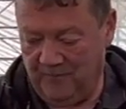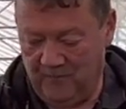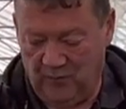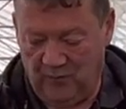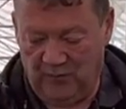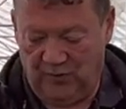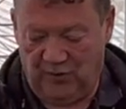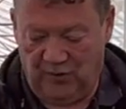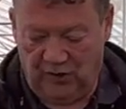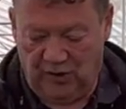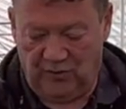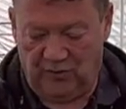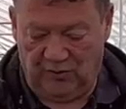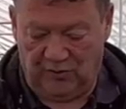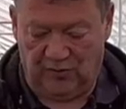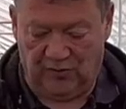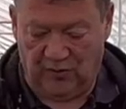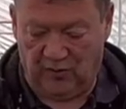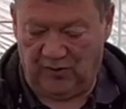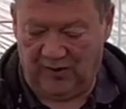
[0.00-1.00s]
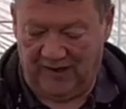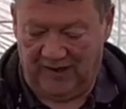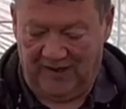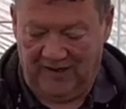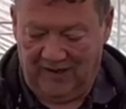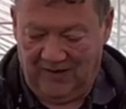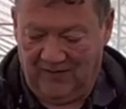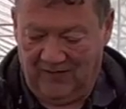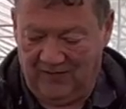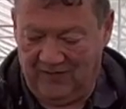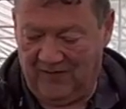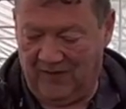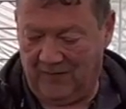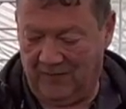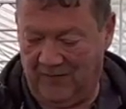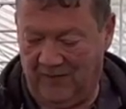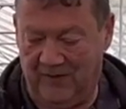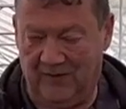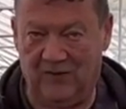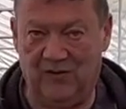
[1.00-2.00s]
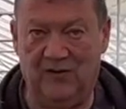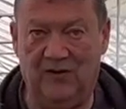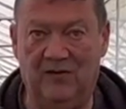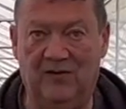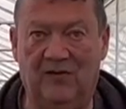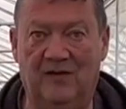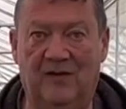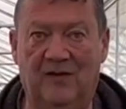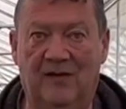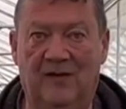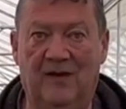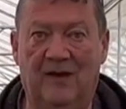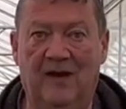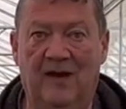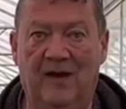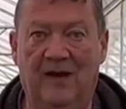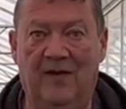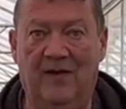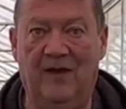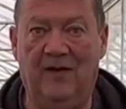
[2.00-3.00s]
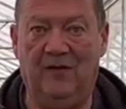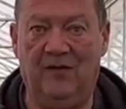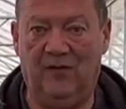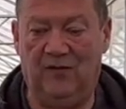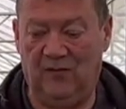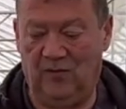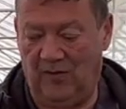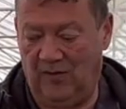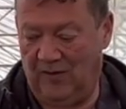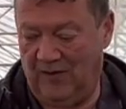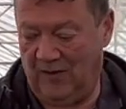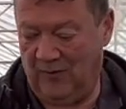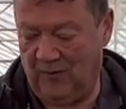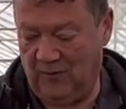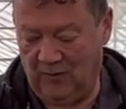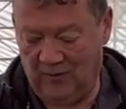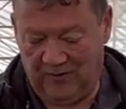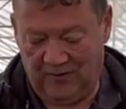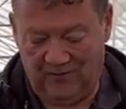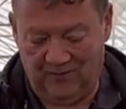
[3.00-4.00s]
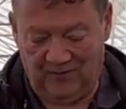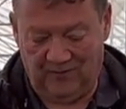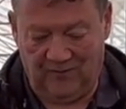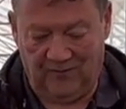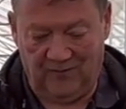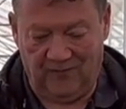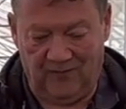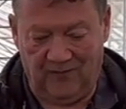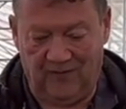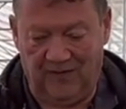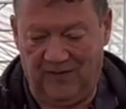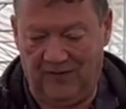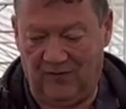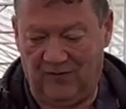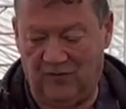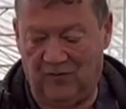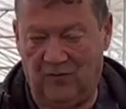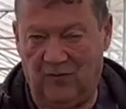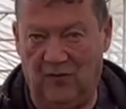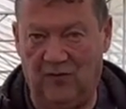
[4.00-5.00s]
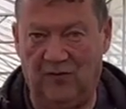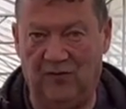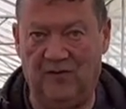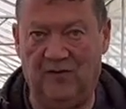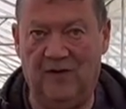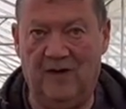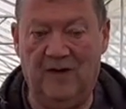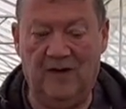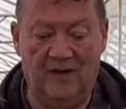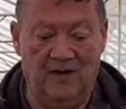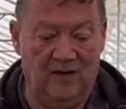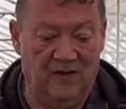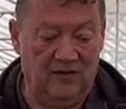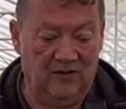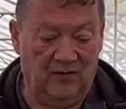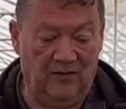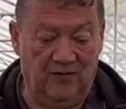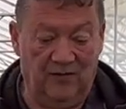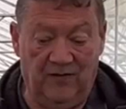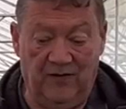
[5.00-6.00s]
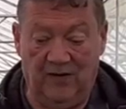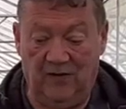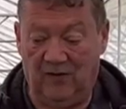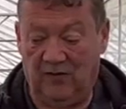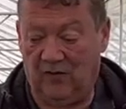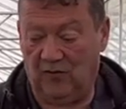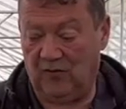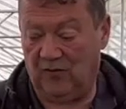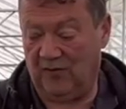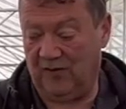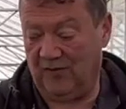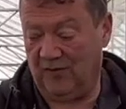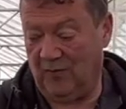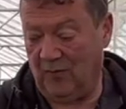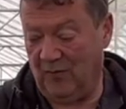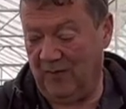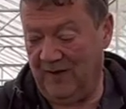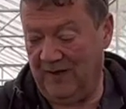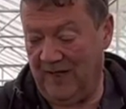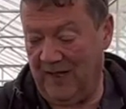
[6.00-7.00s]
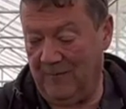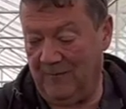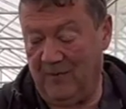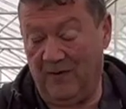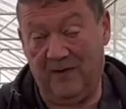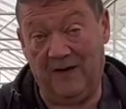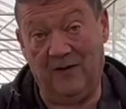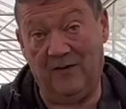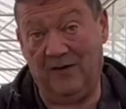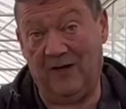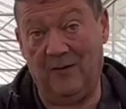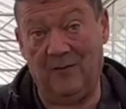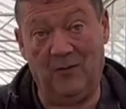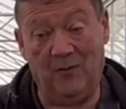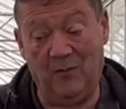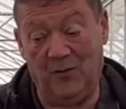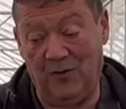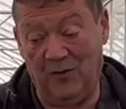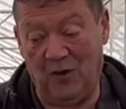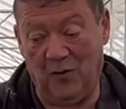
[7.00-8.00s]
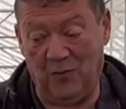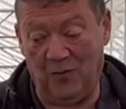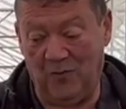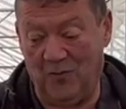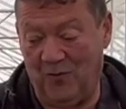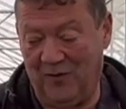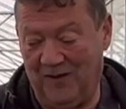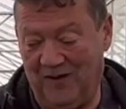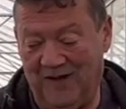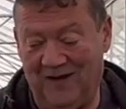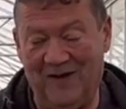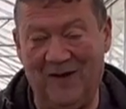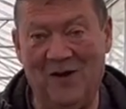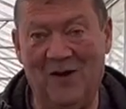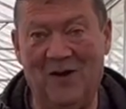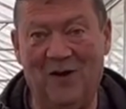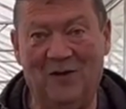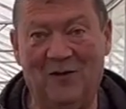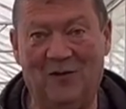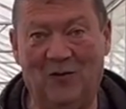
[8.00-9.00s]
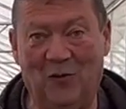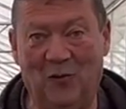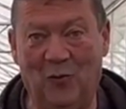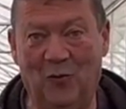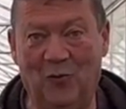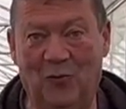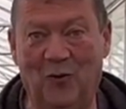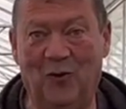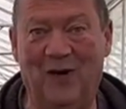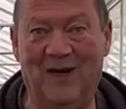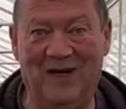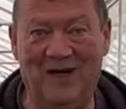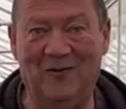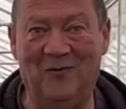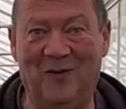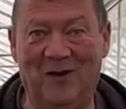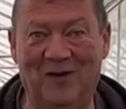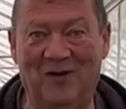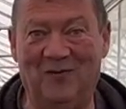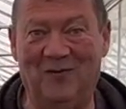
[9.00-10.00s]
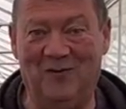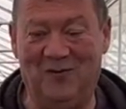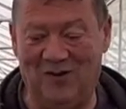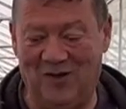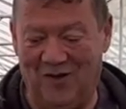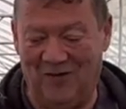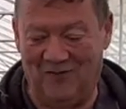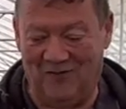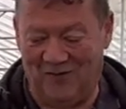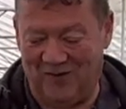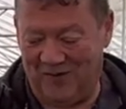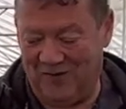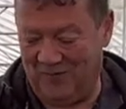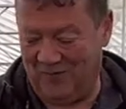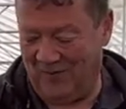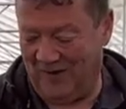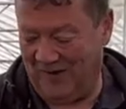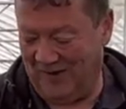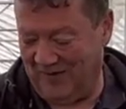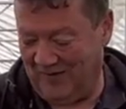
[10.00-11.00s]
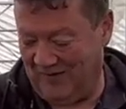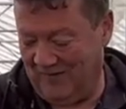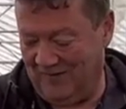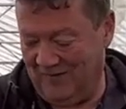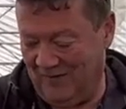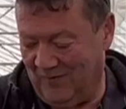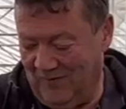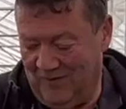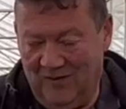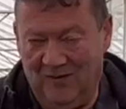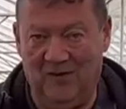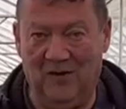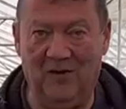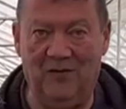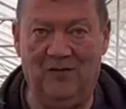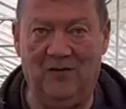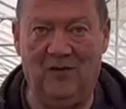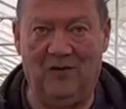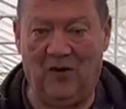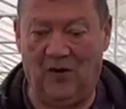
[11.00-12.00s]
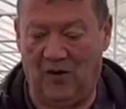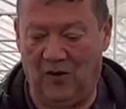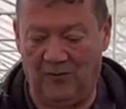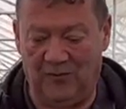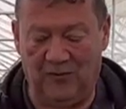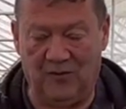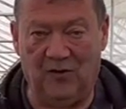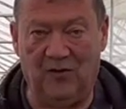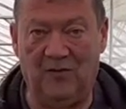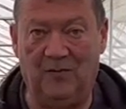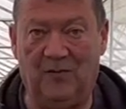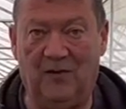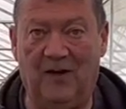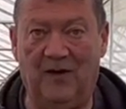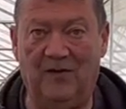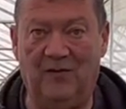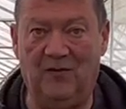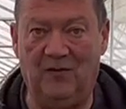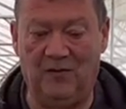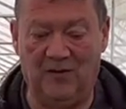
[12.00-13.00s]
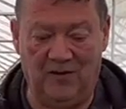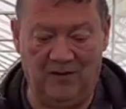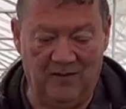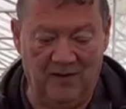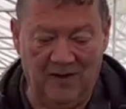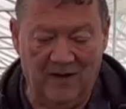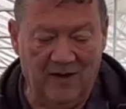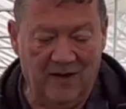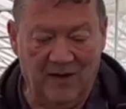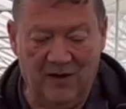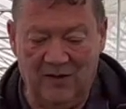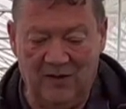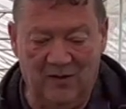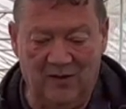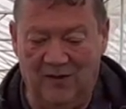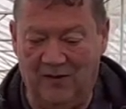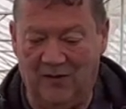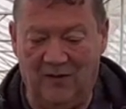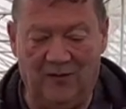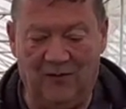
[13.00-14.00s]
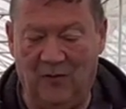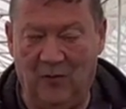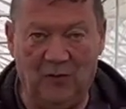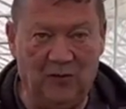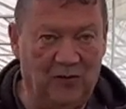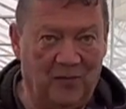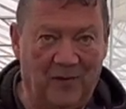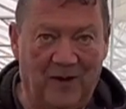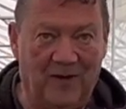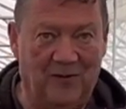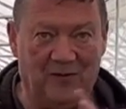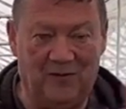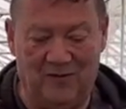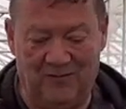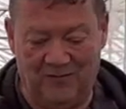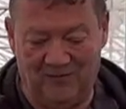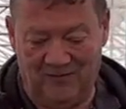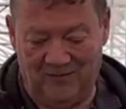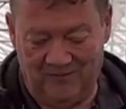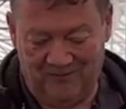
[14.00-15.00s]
with huge stocky fat pitchers. That's the sort of thing we're looking for with this cross. So fingers crossed that's what we get, but there again we might not. We might get tall green ones which aren't very big, and well, you know, if you hybridize plants, you know, you get the full spectrum.